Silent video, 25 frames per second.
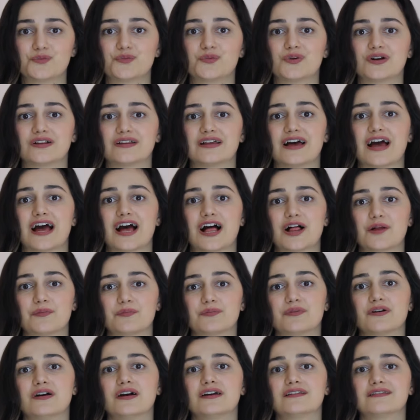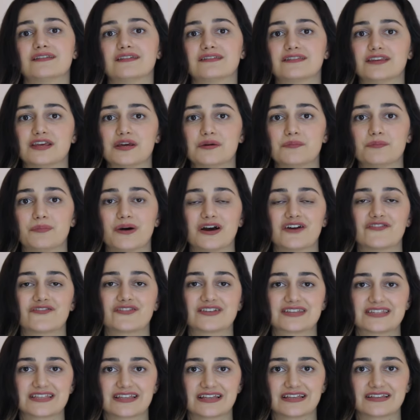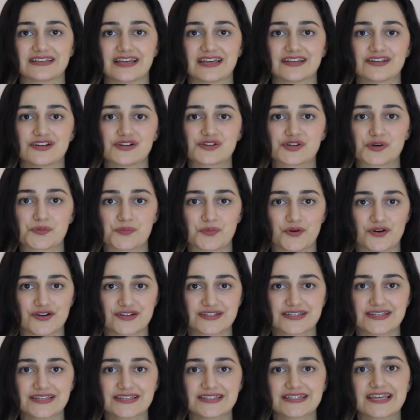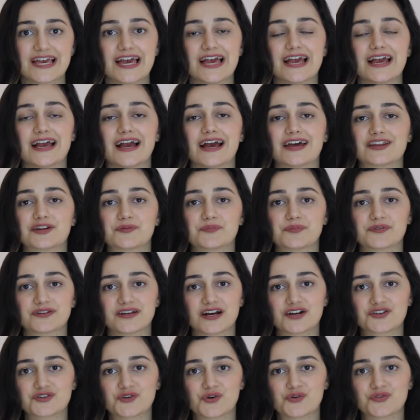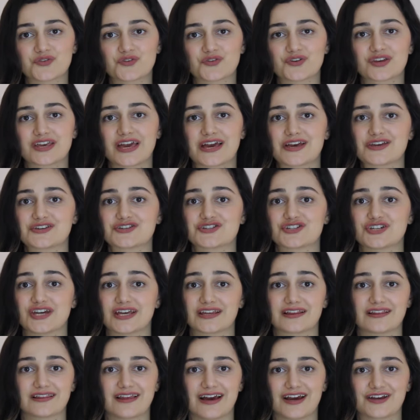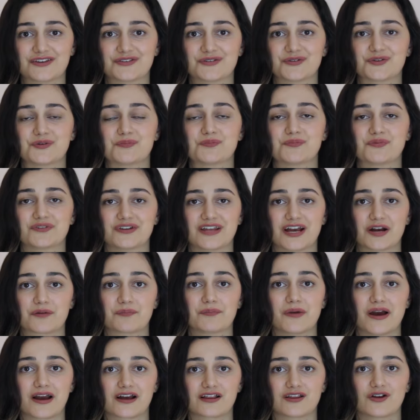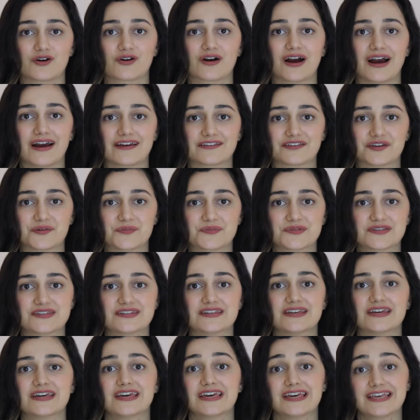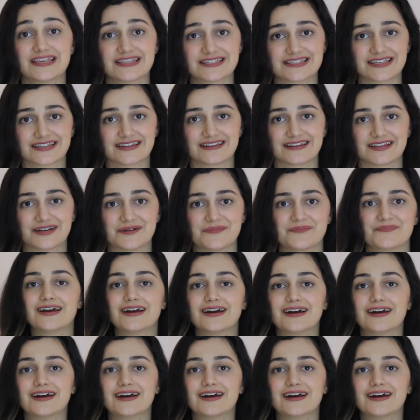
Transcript: will help the team by facilitating the process, and the Product Owner can shed light to the product backlog items instantly.